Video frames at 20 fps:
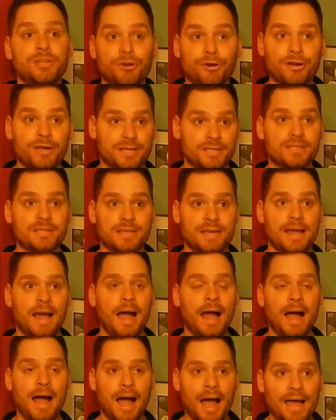seriously,
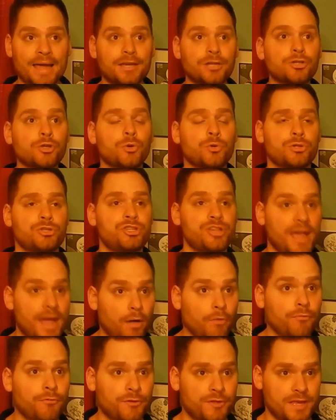I could go to
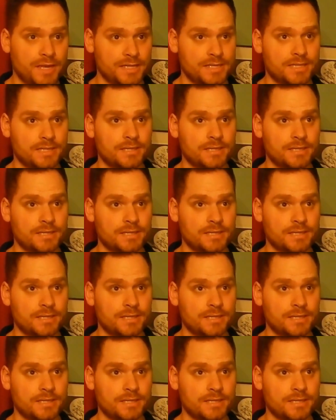jail for this.